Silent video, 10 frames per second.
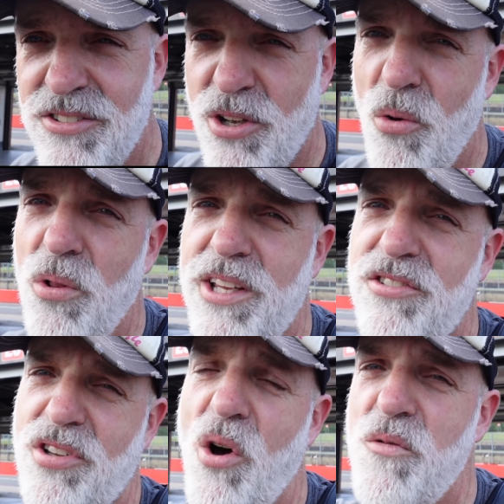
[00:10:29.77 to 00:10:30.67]
So all
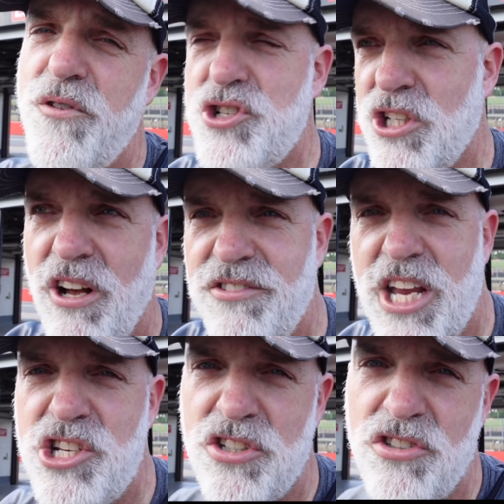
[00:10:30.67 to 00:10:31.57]
this whole
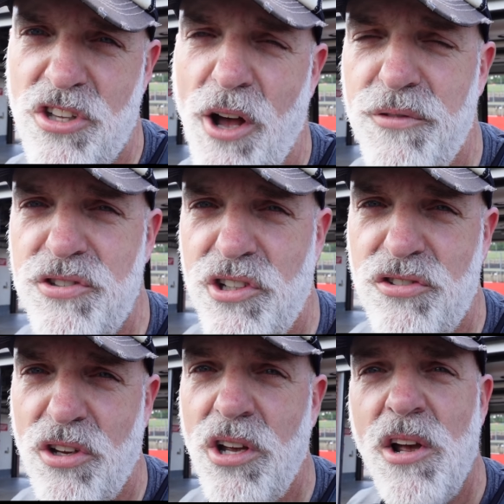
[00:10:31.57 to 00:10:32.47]
visualization stuff is
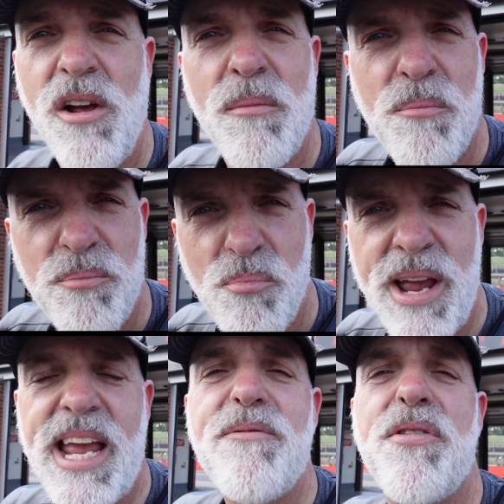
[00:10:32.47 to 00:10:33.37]
just to
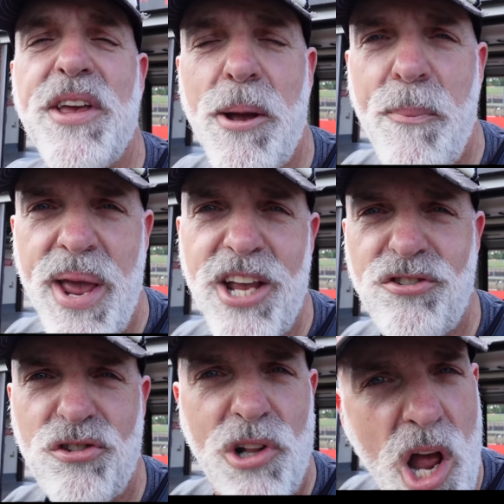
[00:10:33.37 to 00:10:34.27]
make everything appear
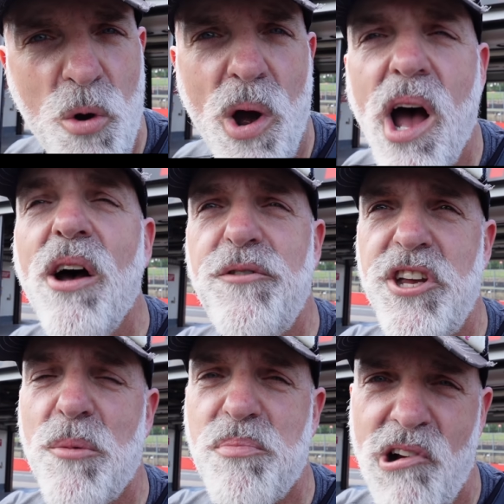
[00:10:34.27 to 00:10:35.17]
slower for
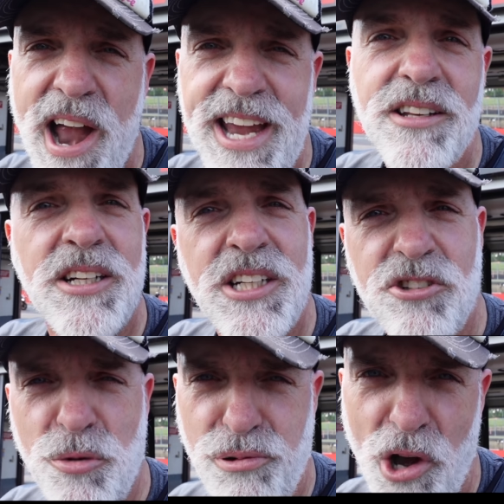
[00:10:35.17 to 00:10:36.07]
your brain
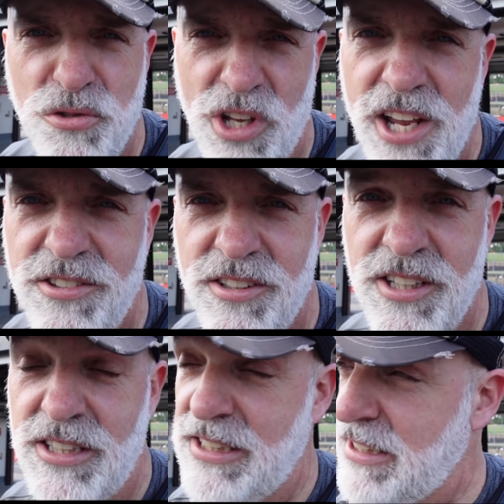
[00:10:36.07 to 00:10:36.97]
to process.
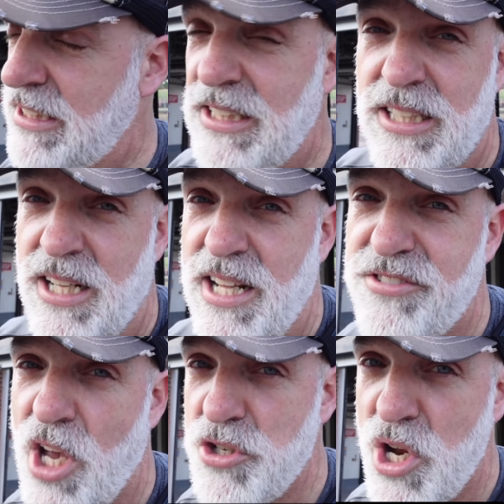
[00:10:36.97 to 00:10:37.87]

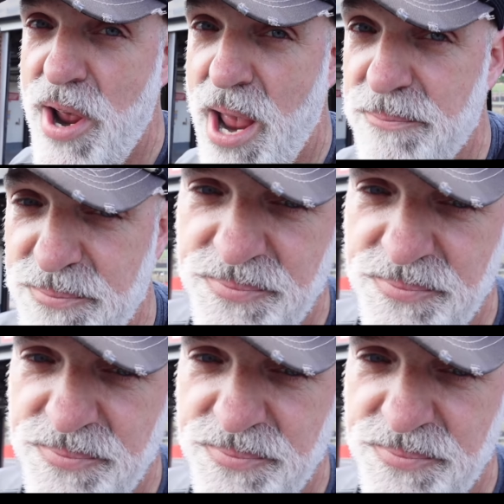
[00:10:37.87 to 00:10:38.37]
Let's go do it.